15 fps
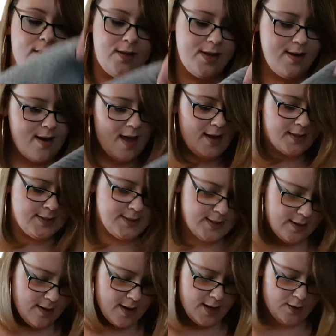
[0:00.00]
next
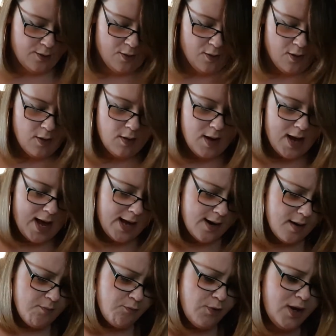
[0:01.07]
thing I got, and
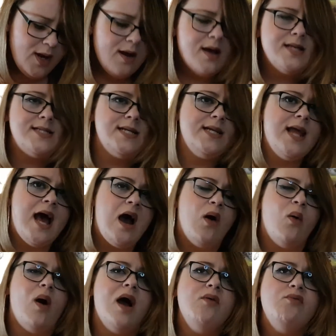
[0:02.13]
I'm realising
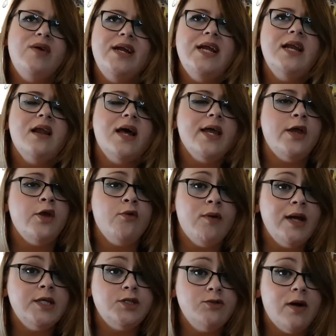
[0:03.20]
now, I really like
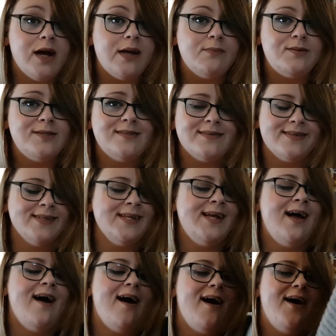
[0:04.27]
grey stripes.
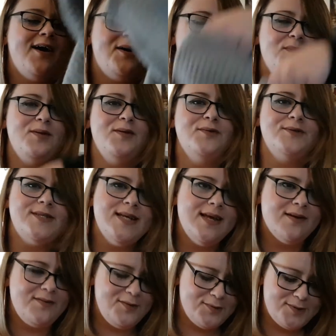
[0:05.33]
you'll
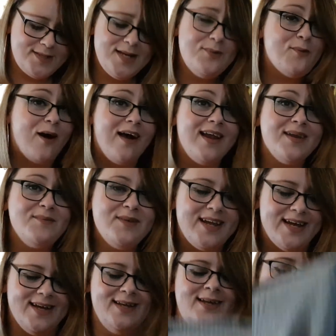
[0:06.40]
see why in a
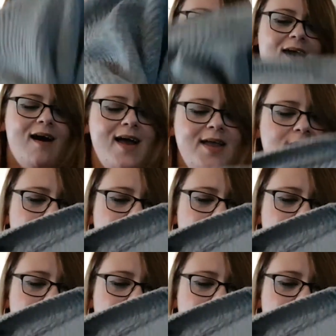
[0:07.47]
minute. I